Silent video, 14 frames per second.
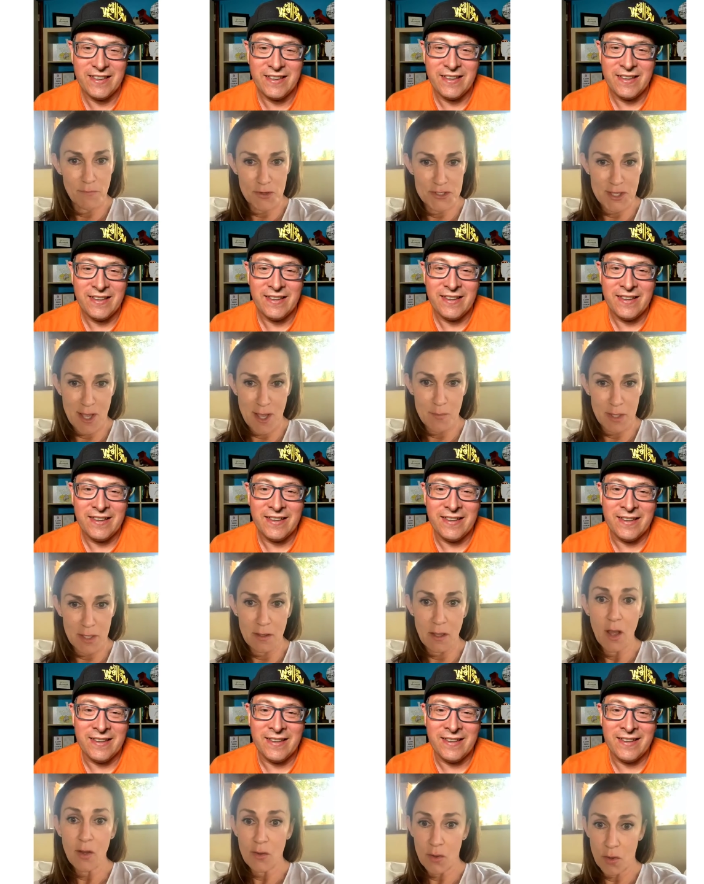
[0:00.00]
Speaker 1: time in
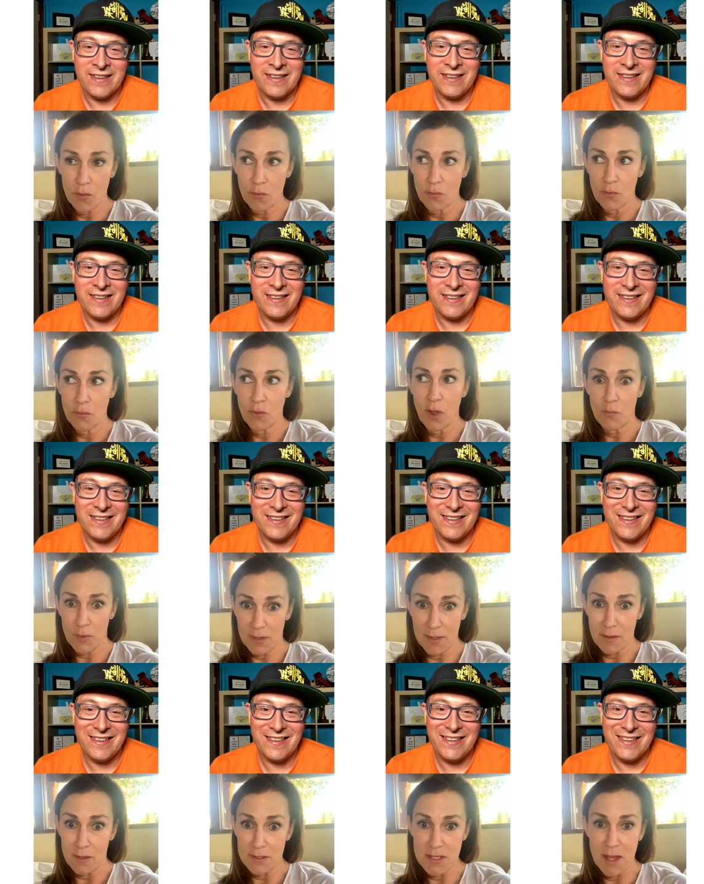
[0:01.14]
a really
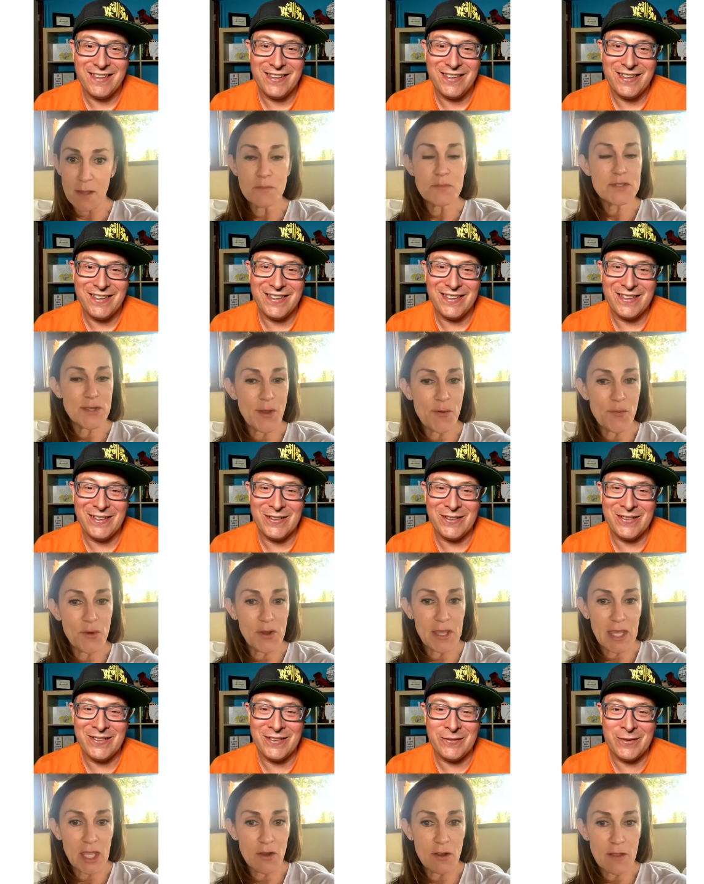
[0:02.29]
long time. So we're
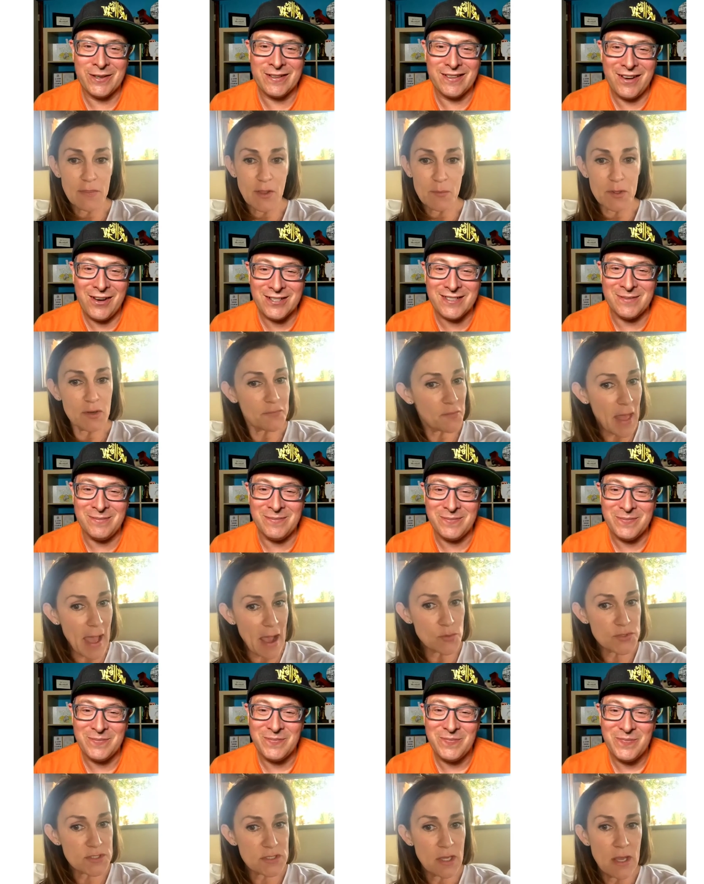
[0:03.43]
here at well, their beautiful awesome.
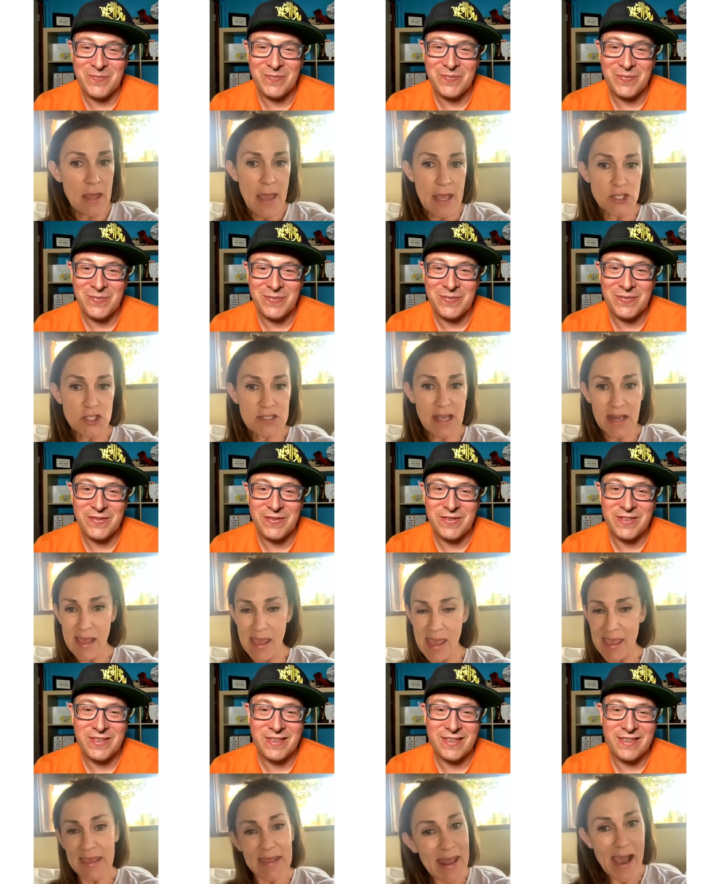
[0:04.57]
house and just kind of
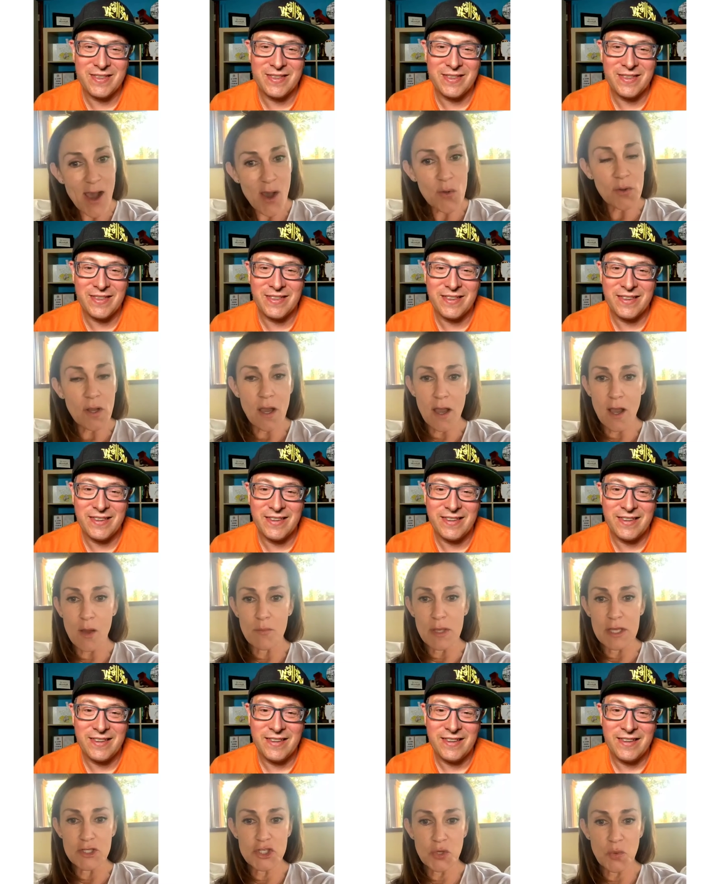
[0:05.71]
hanging out, um,
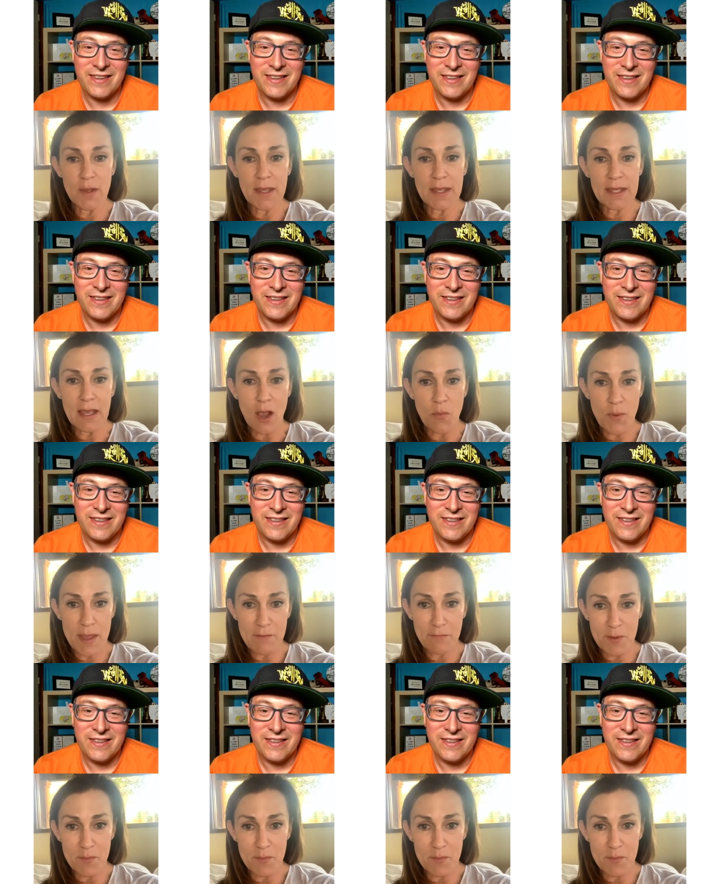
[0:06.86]
enjoying away from.